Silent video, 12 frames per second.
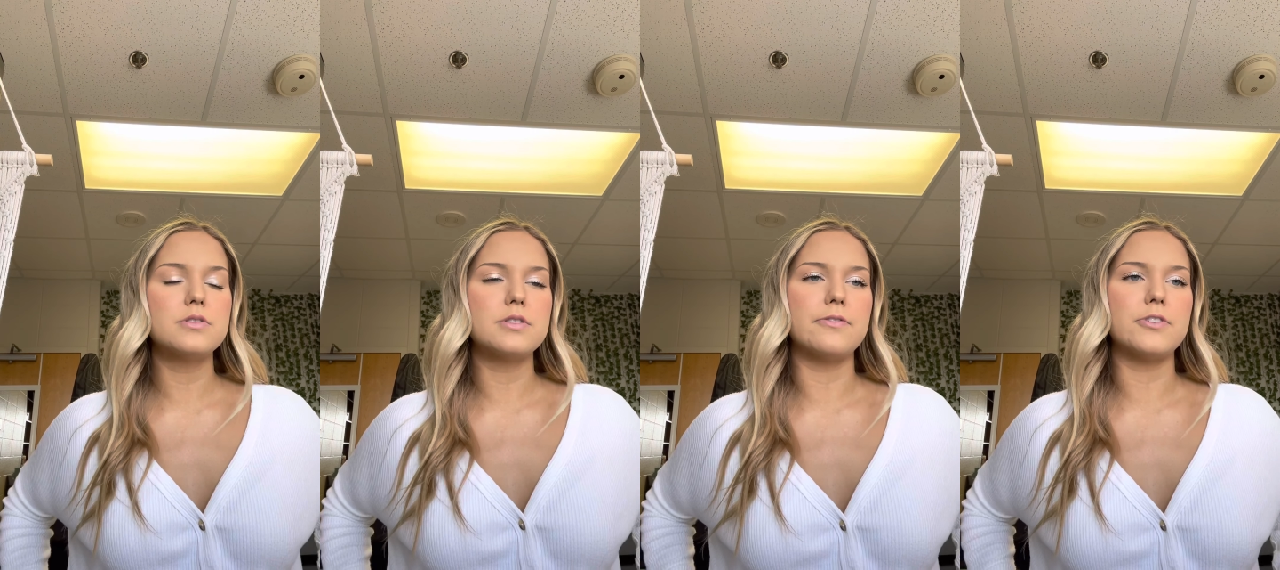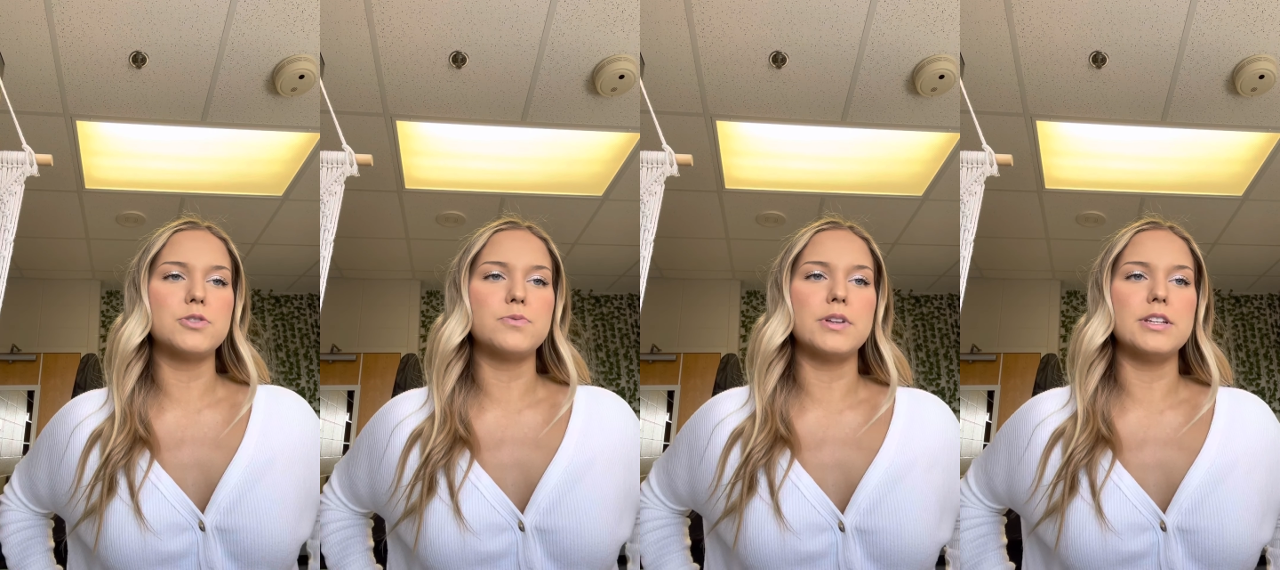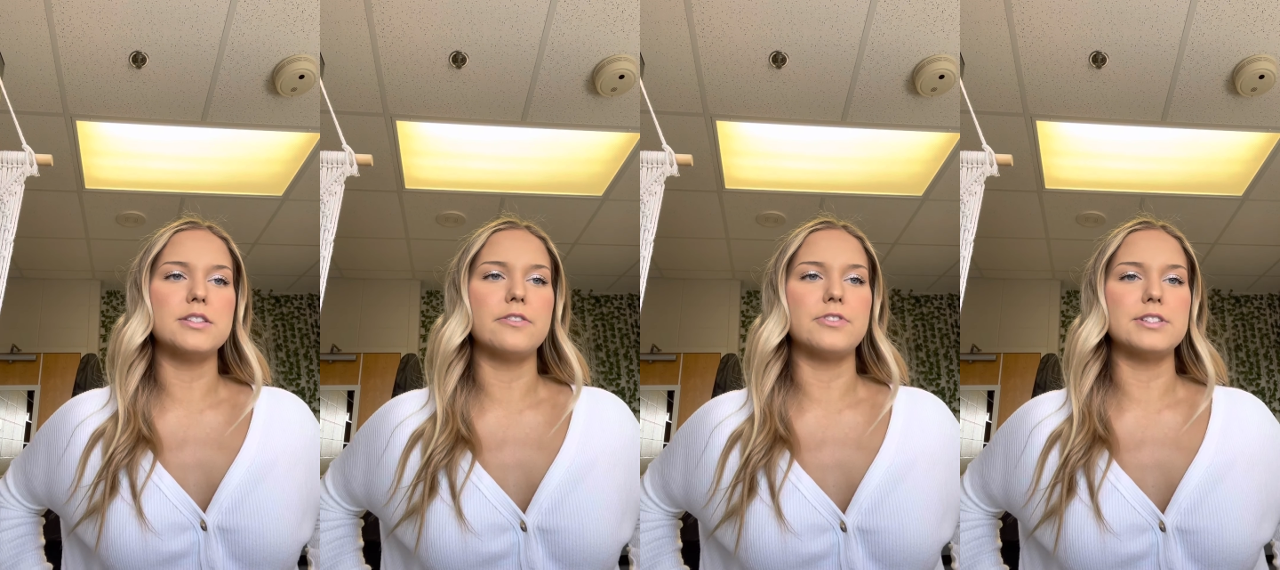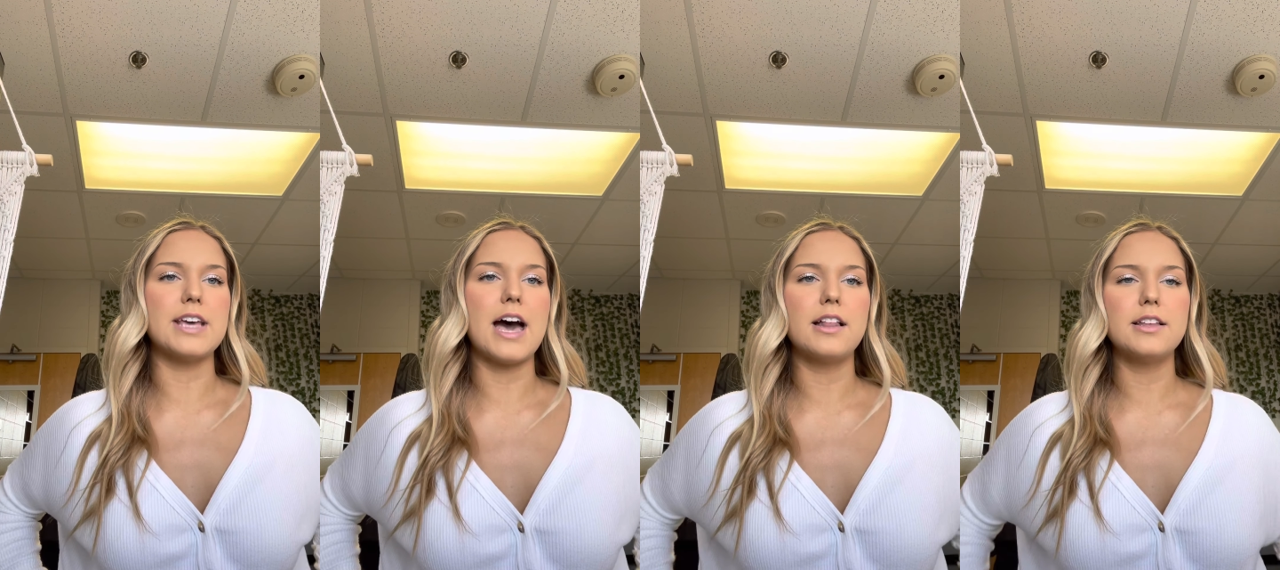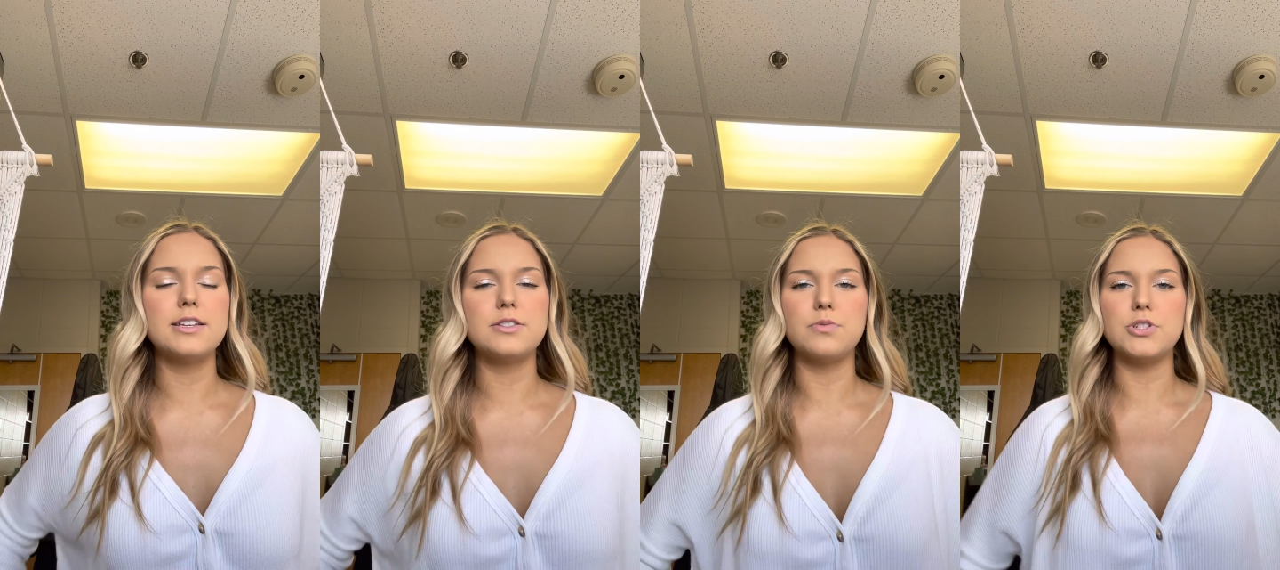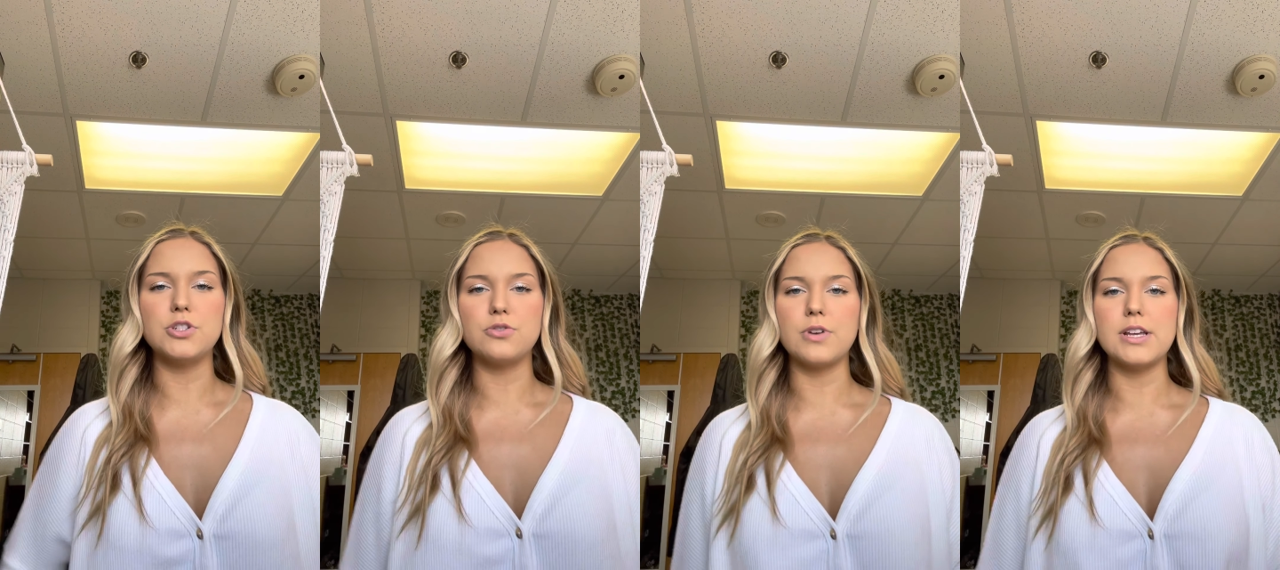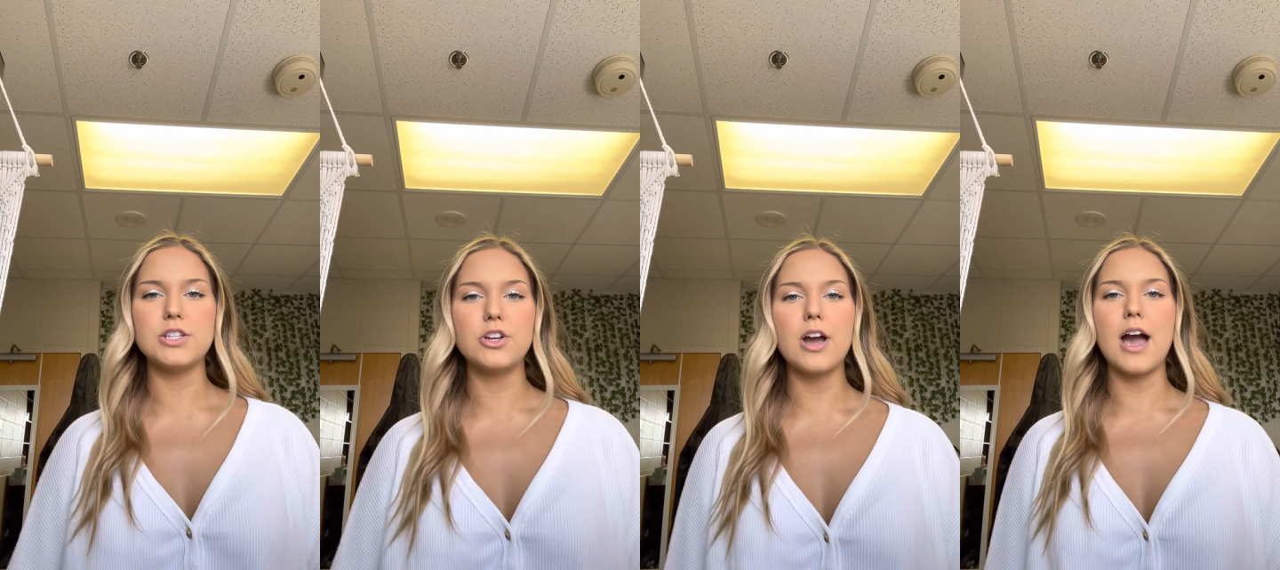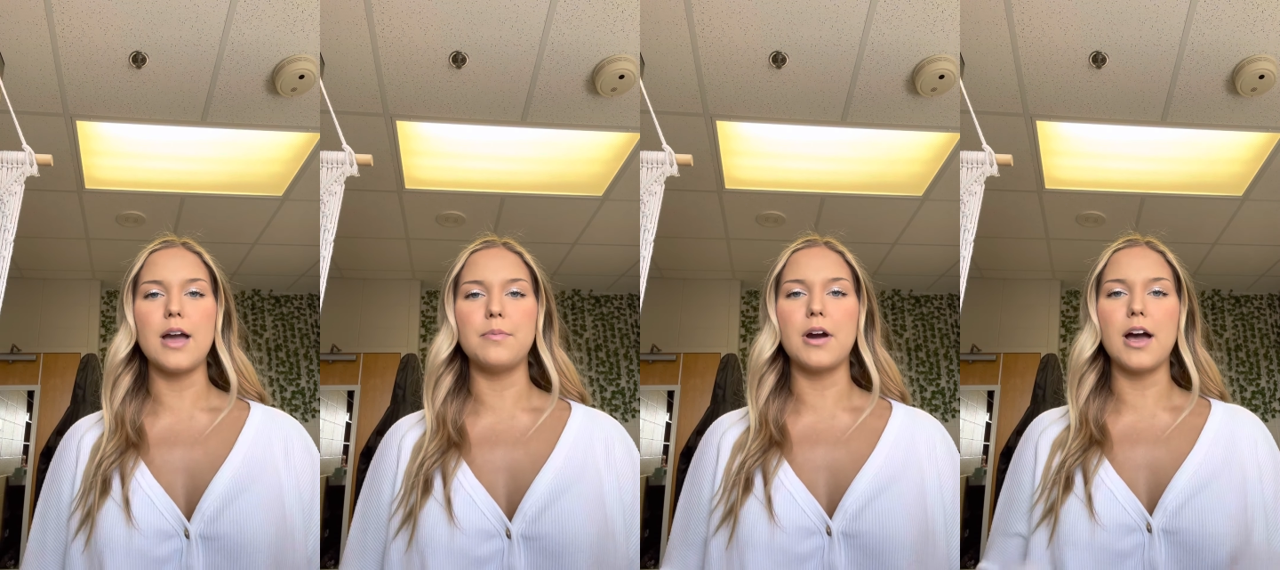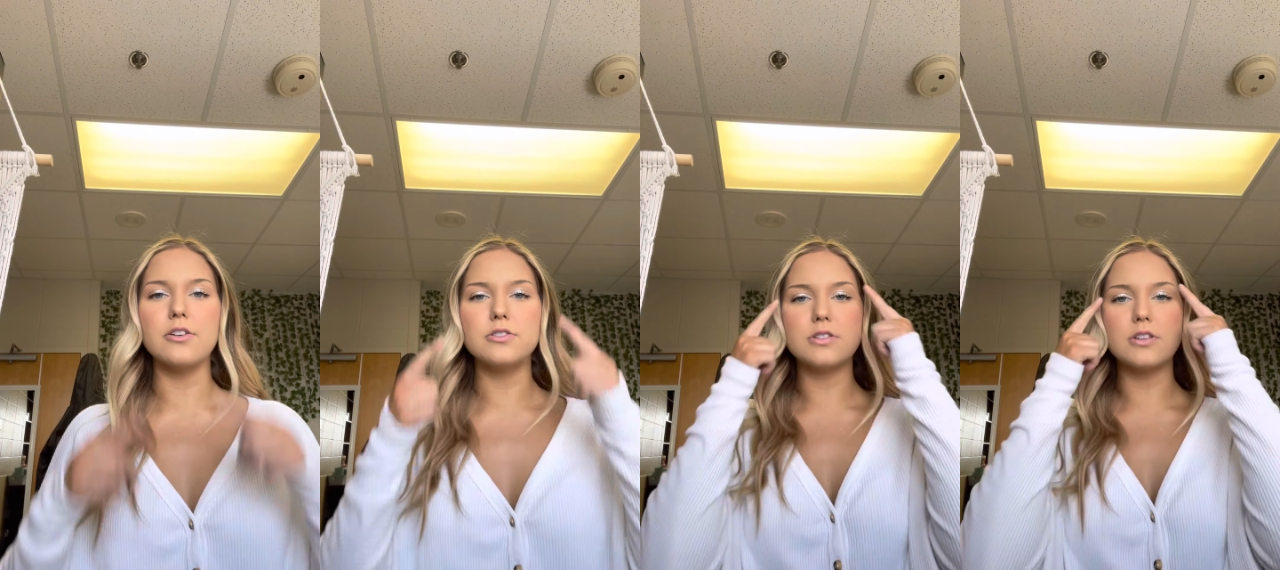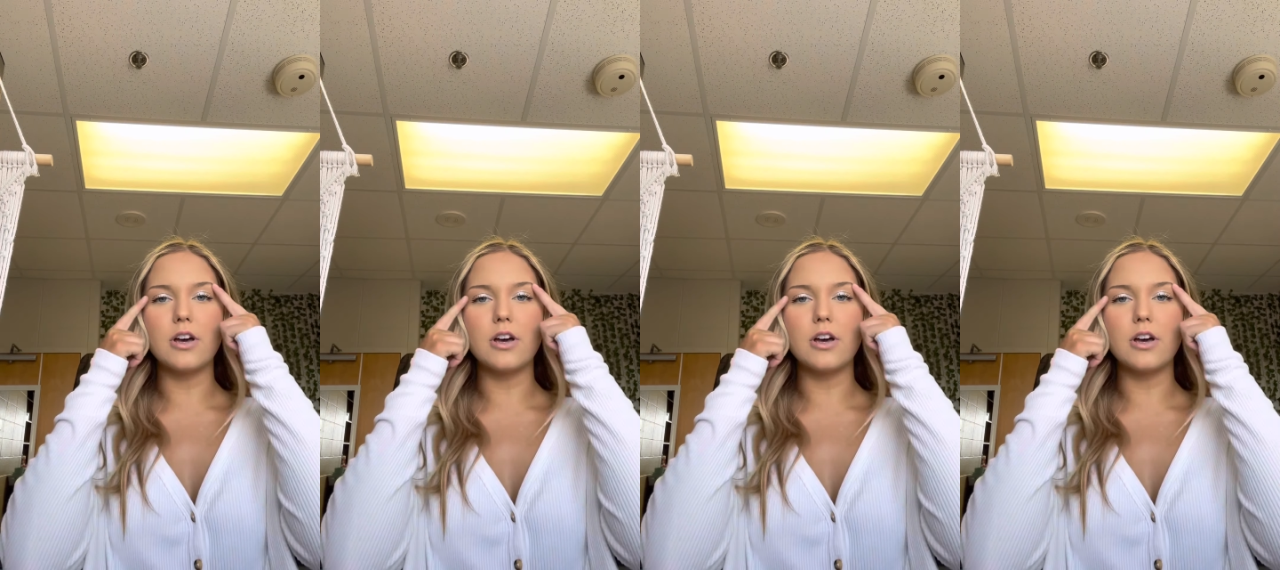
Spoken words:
The first one is the frontalis, which is raising your eyebrows.